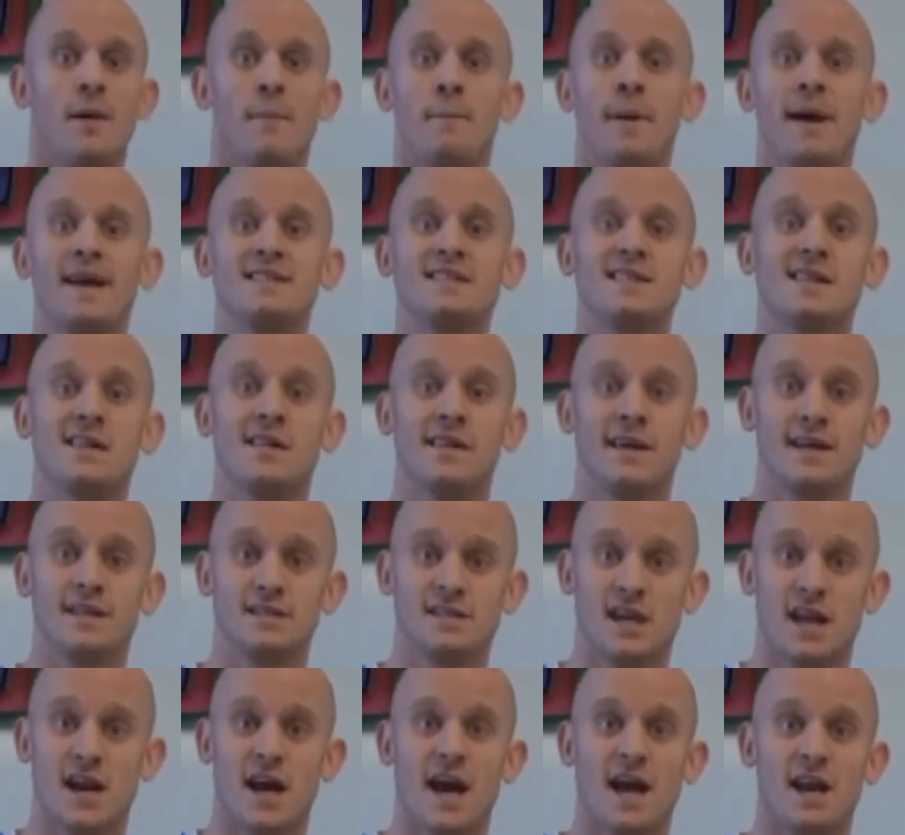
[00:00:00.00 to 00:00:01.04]
Basically,
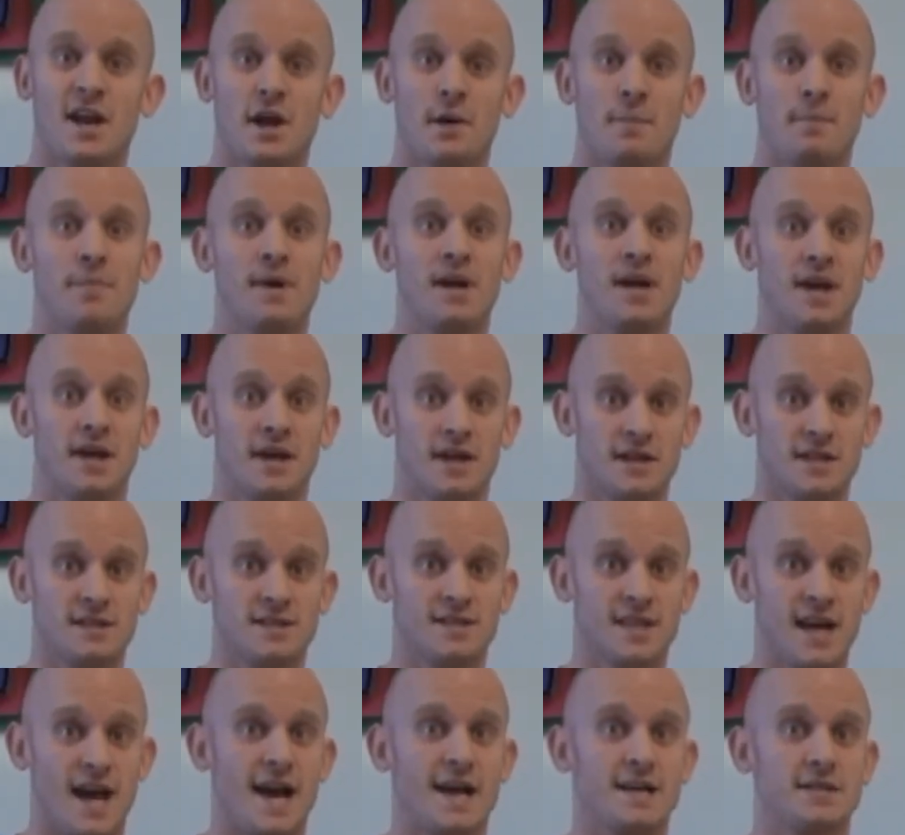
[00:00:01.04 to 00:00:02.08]
it's going to end up being a
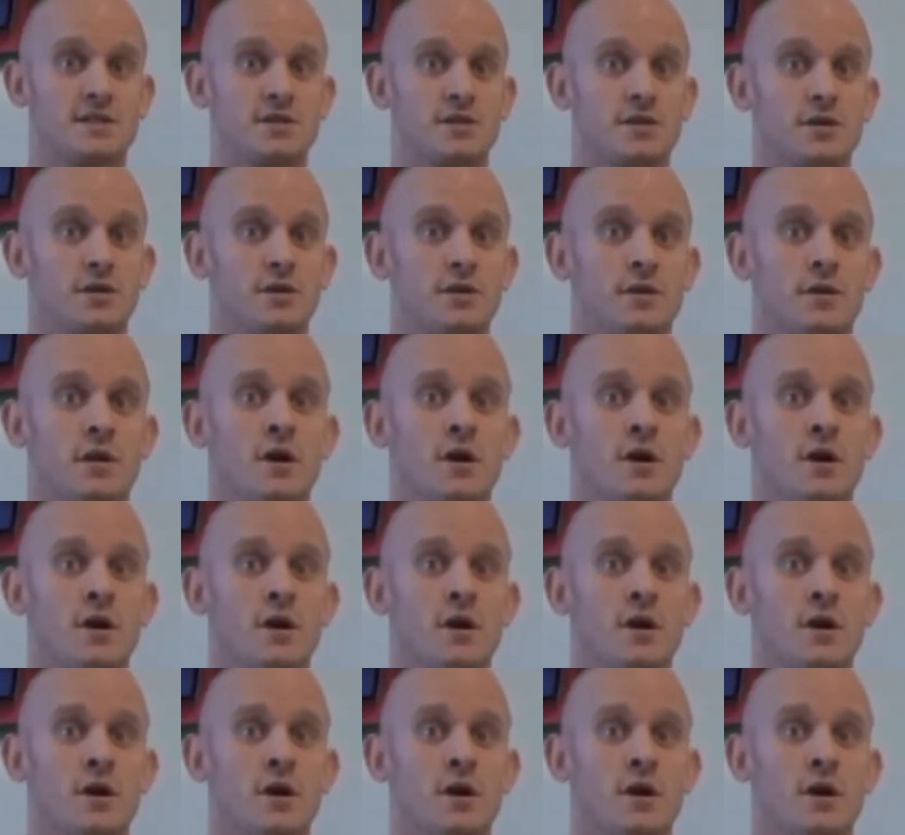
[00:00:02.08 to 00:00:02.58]
disaster.